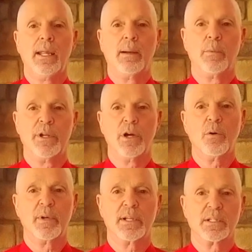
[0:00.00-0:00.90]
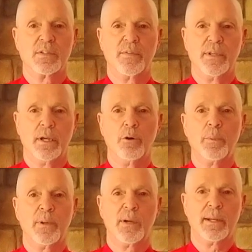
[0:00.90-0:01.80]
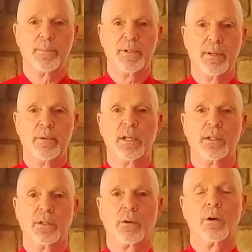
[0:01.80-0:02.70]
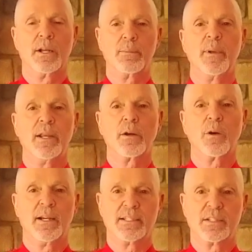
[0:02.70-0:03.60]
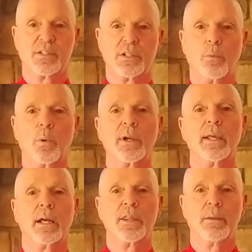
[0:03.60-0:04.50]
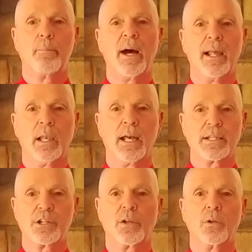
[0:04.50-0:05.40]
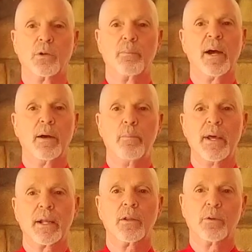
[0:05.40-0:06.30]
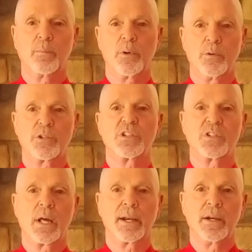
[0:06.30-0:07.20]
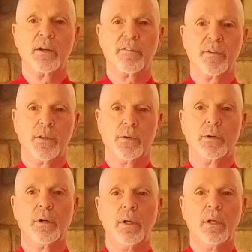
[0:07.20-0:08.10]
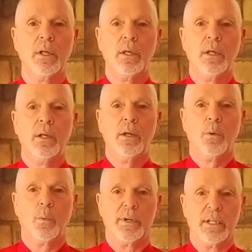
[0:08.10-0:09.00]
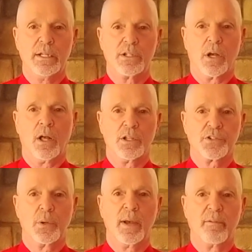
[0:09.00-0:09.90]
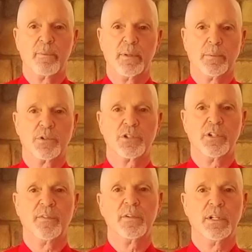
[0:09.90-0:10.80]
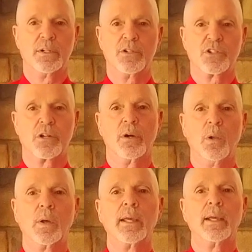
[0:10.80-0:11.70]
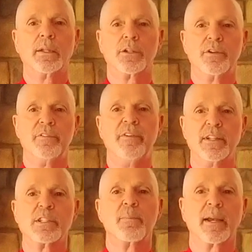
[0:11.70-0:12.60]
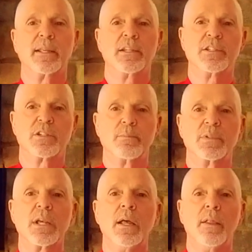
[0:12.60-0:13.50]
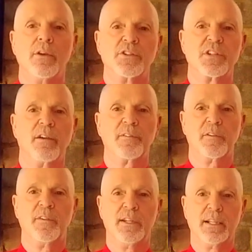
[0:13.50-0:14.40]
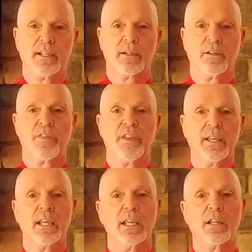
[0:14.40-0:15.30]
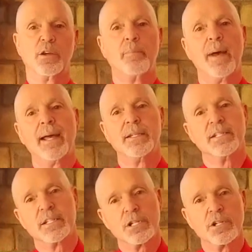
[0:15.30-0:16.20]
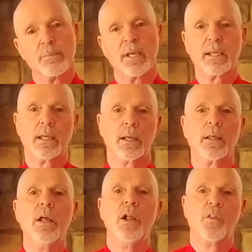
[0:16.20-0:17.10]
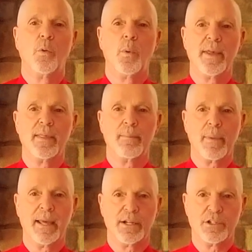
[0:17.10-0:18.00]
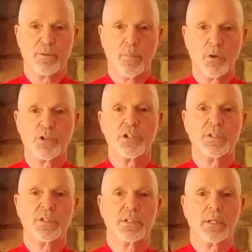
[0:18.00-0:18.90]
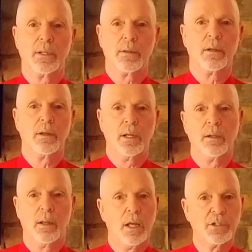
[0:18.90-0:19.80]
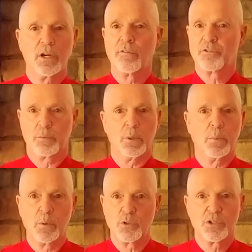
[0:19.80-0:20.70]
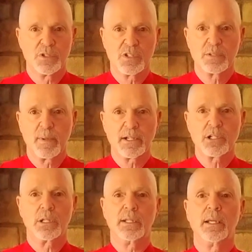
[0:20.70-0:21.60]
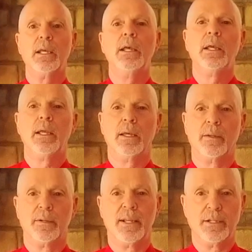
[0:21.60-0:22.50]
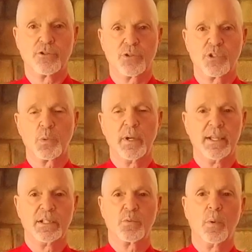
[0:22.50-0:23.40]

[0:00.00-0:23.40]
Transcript: And we know because of the opioid epidemic and the chronic pain crisis that working on the biological or biomedical approach is not enough either. We need to also have people shift in to start looking at their defense mechanisms, their self defeating thinking, their bad decision making, the way they manage emotions, uncomfortable emotions especially in dangerous ways.